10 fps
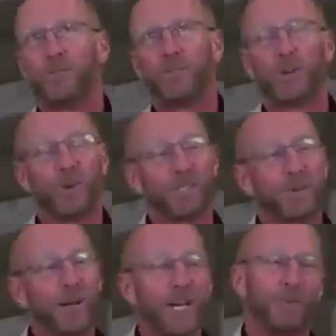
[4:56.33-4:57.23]
there was the
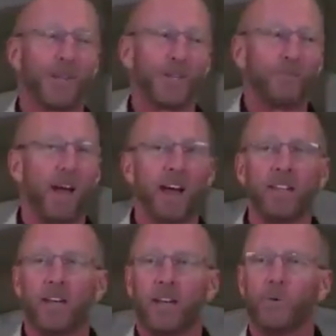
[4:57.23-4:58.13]
Weeder Brothers band.
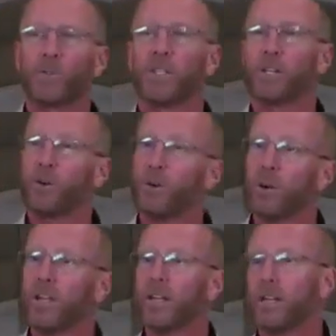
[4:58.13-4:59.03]
It was an
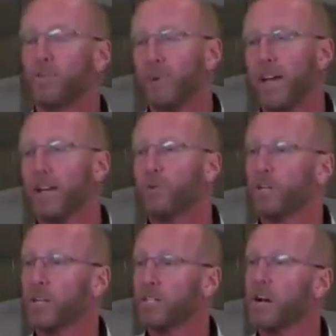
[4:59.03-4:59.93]
accordion and a piano and a
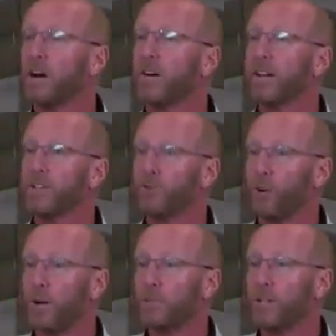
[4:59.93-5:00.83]
guitar and
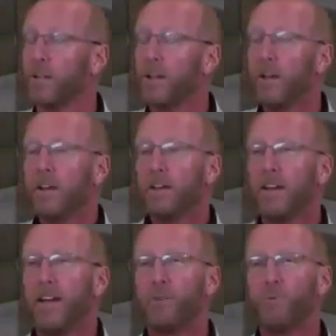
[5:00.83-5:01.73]
drums. And,
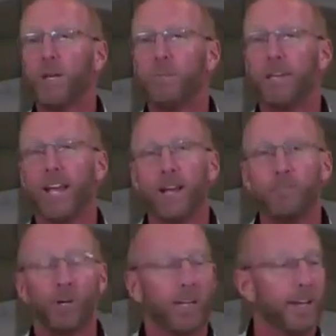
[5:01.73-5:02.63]
and we began
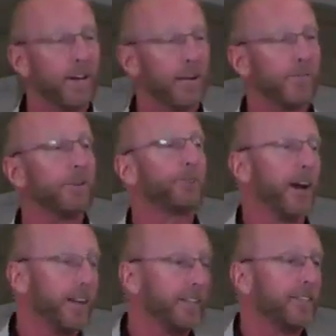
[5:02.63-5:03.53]
booking out every
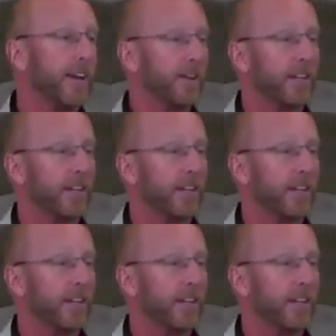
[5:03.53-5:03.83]
Friday and Saturday